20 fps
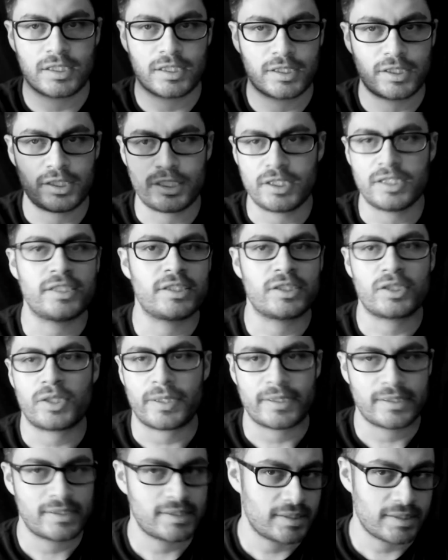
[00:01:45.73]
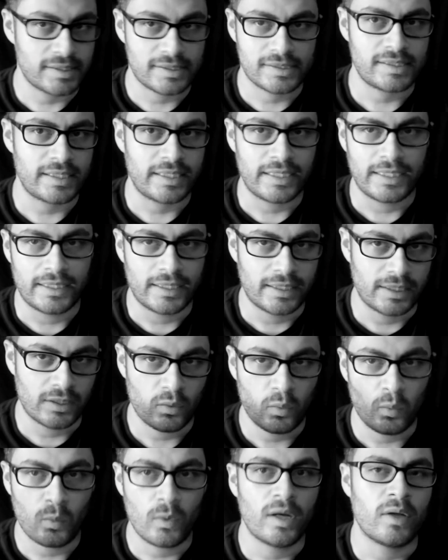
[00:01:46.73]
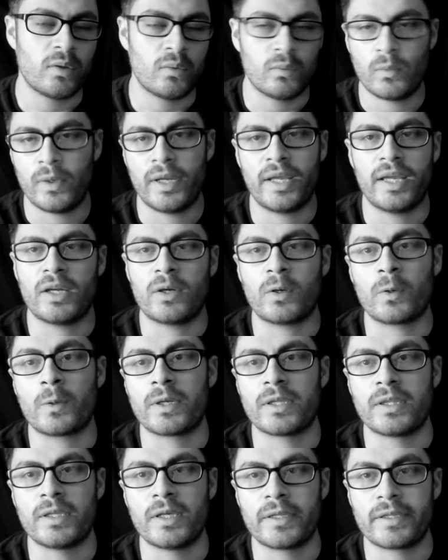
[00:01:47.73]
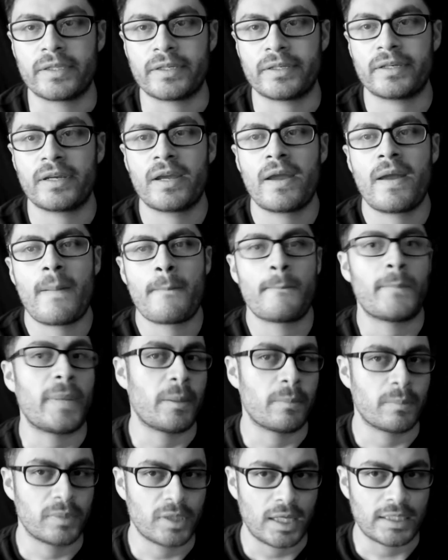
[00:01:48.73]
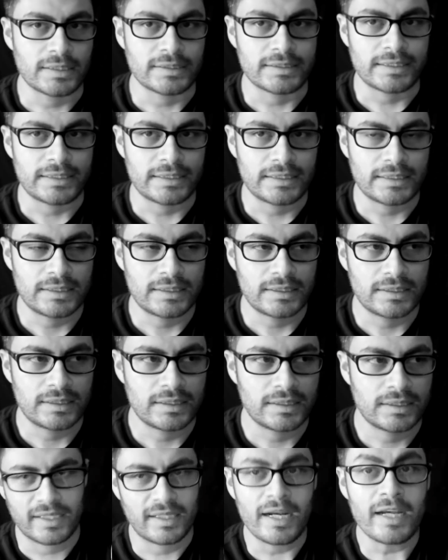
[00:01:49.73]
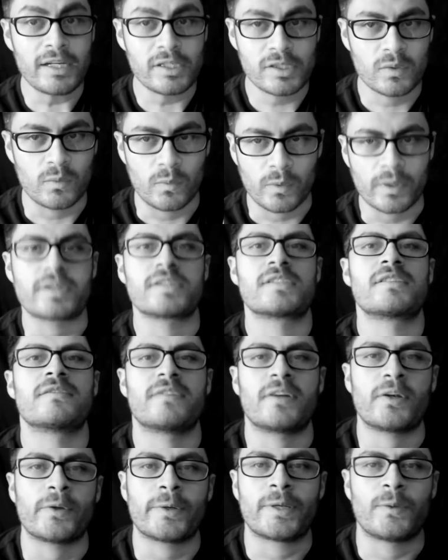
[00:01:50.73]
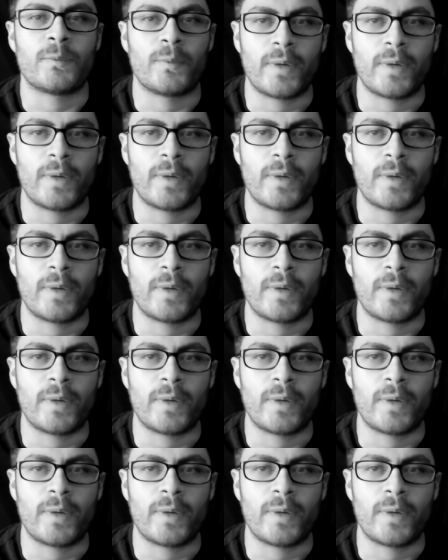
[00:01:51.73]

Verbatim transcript: She starts to sing One Way or Another by Blondie. It actually works very